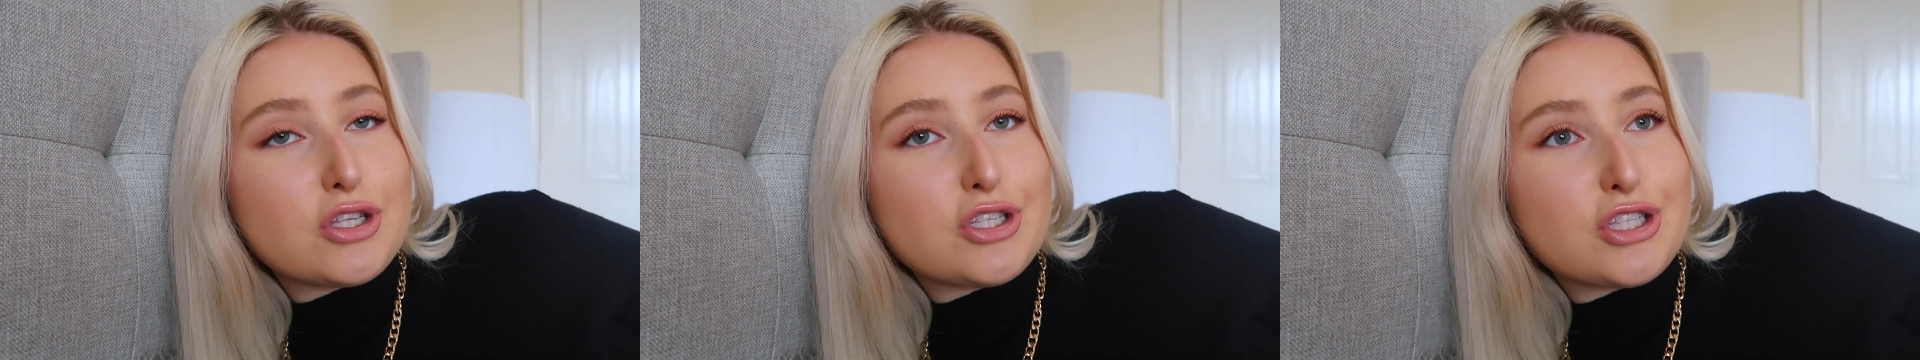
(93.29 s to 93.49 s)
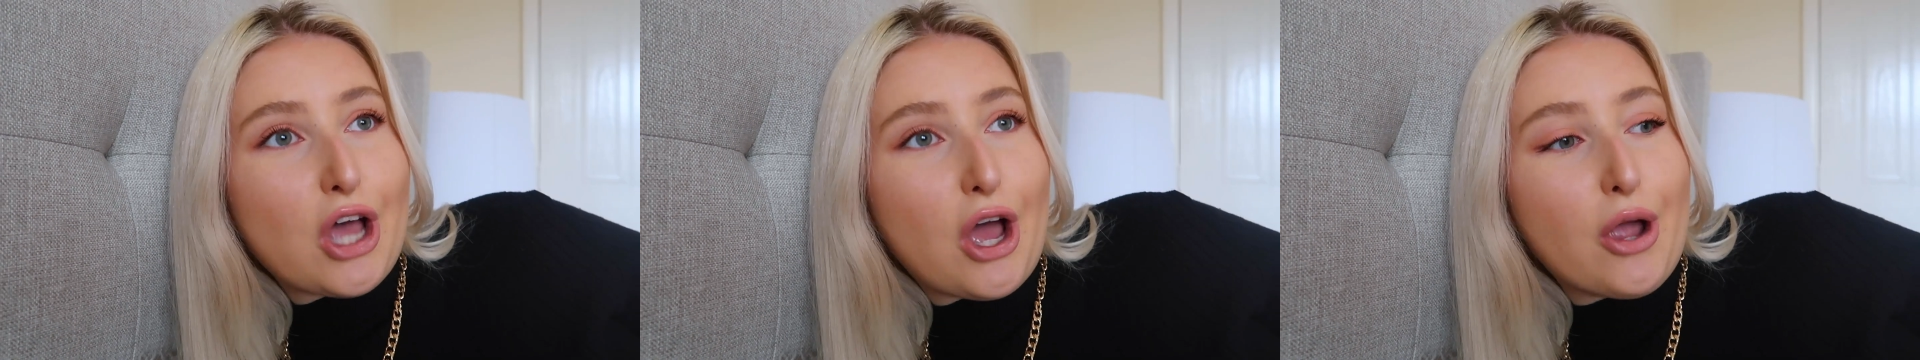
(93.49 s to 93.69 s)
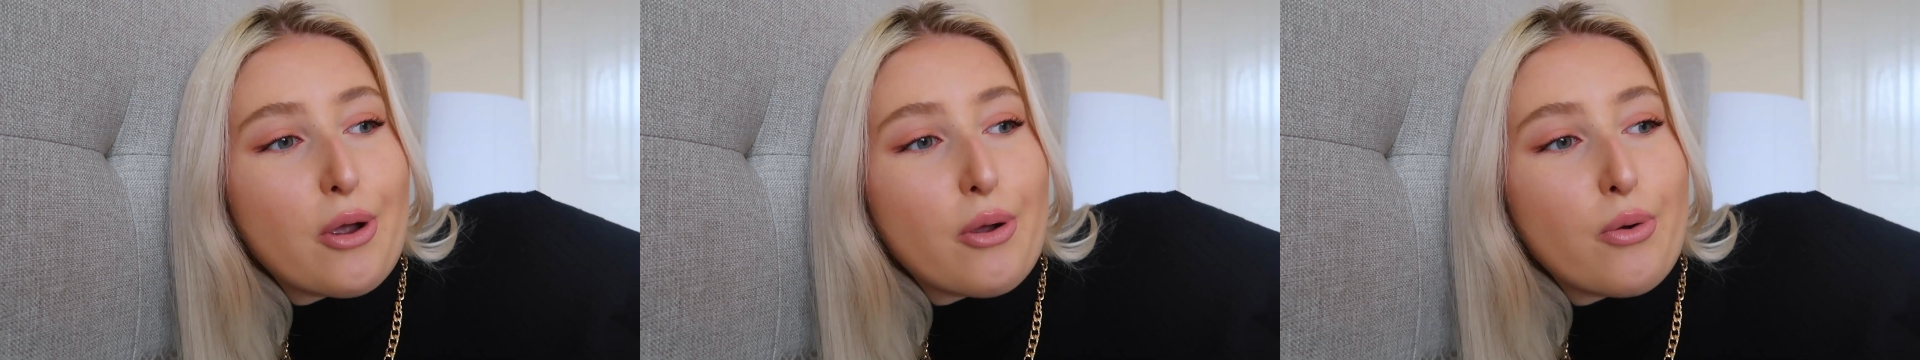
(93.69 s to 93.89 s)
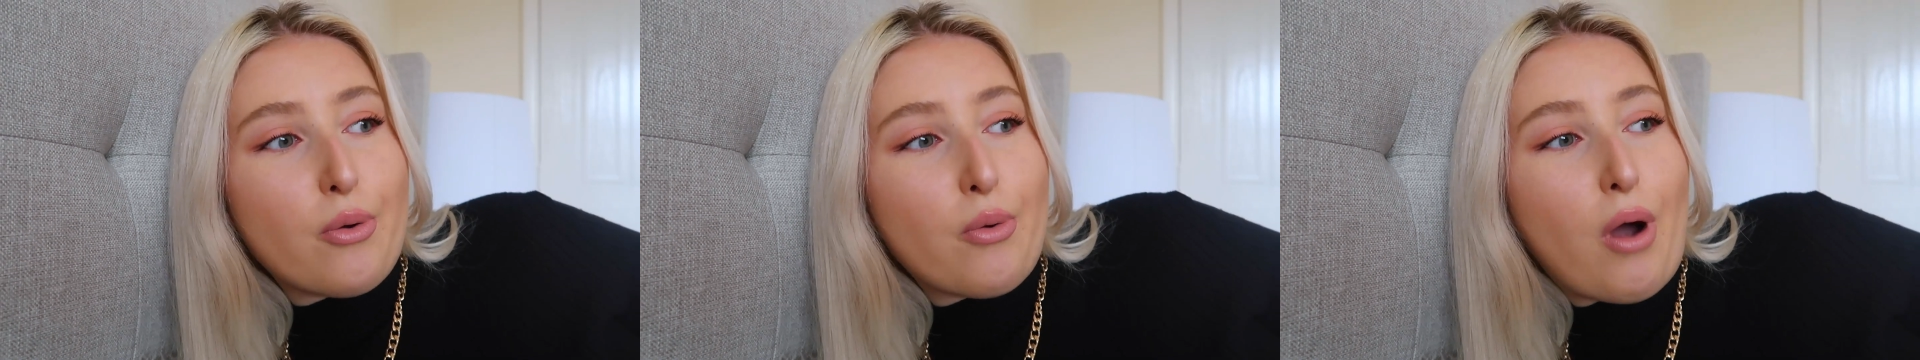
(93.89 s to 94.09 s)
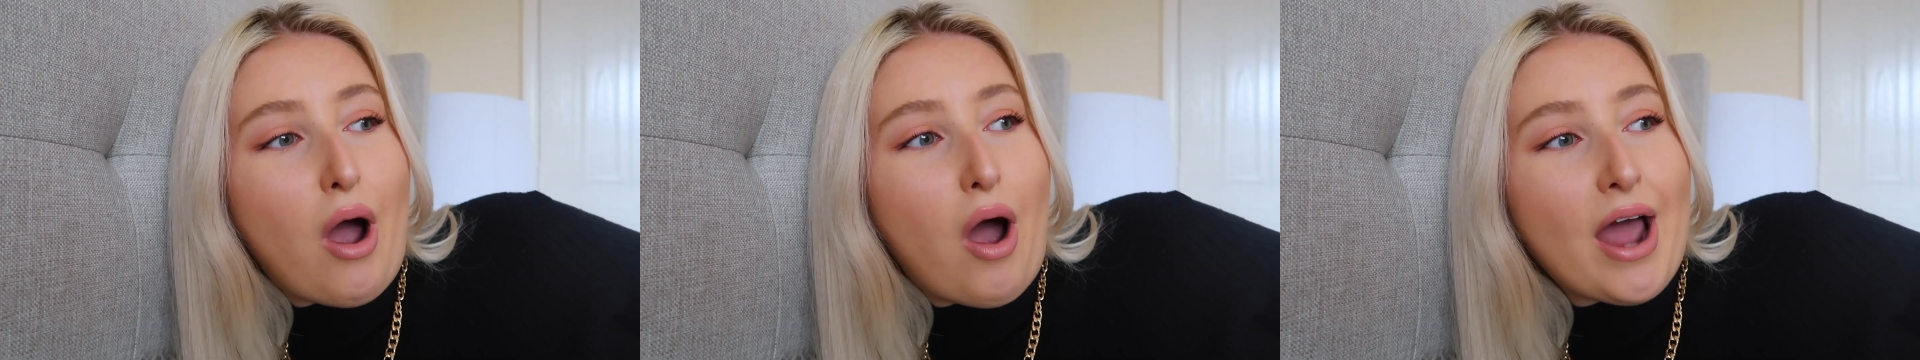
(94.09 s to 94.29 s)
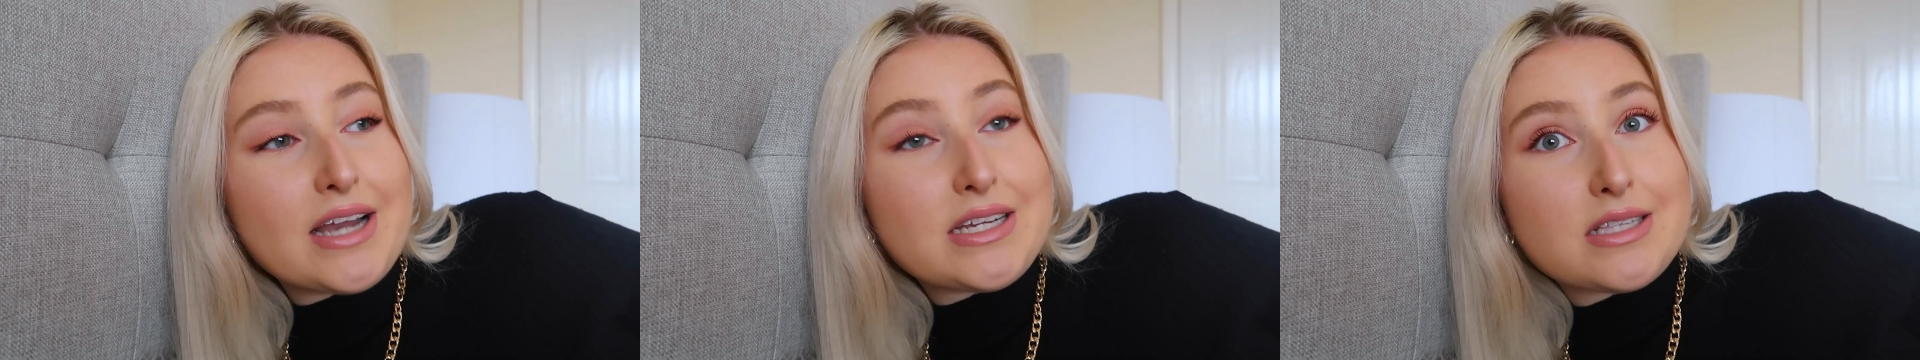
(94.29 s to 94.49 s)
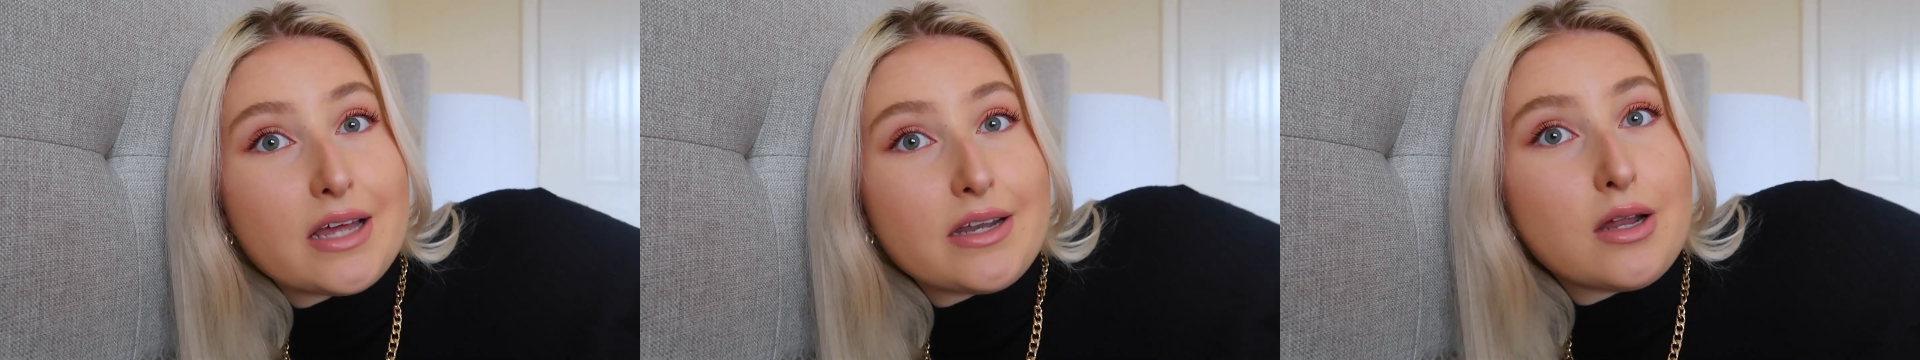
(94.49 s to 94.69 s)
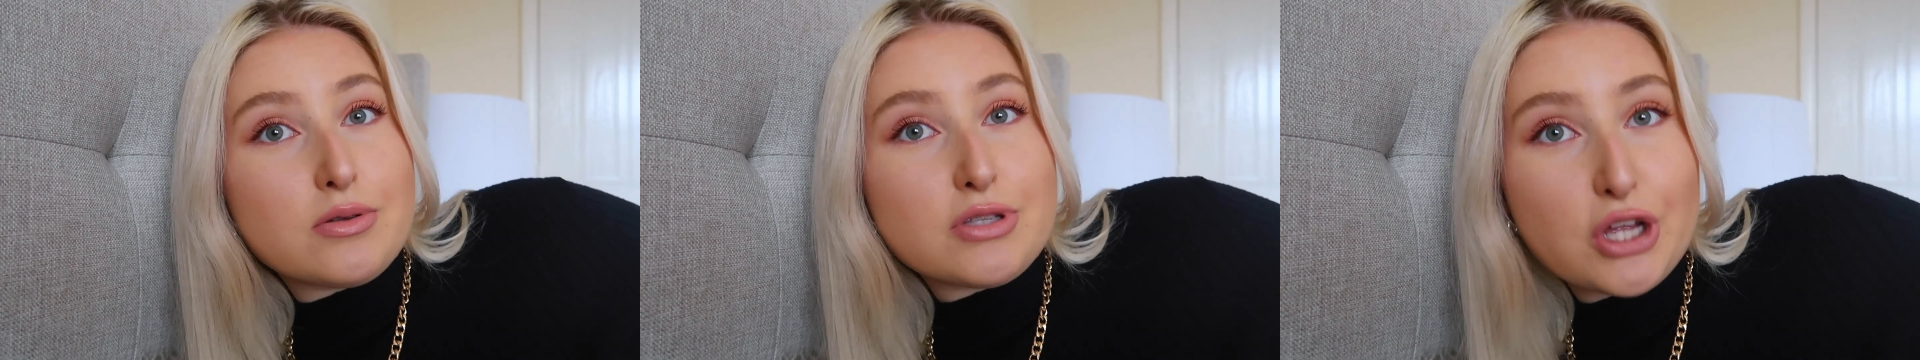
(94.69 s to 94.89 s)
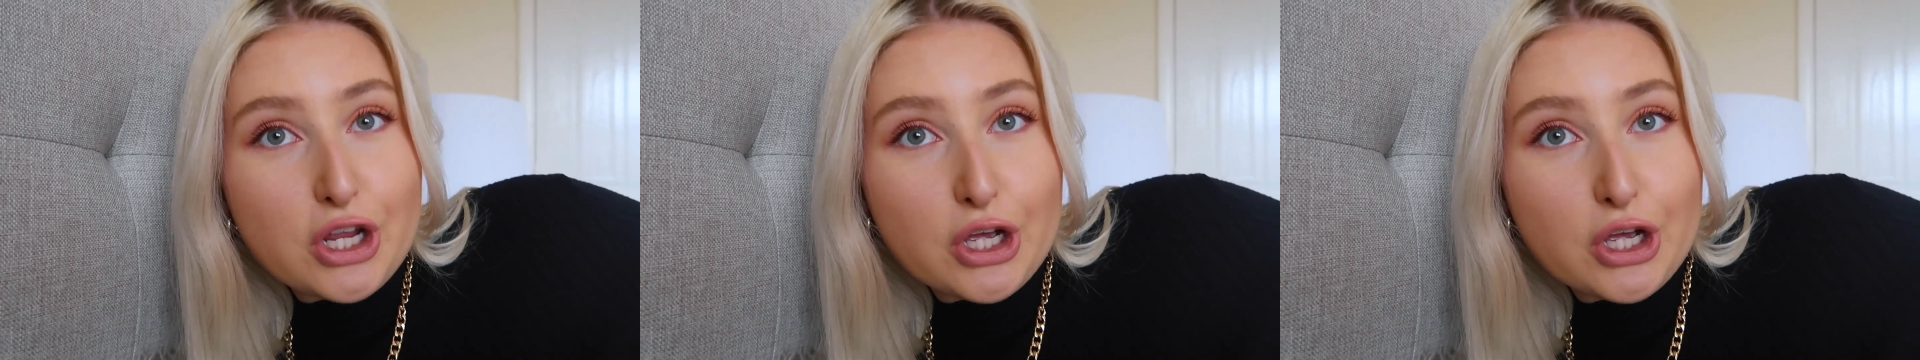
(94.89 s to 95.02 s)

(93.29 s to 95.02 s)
So I decided I was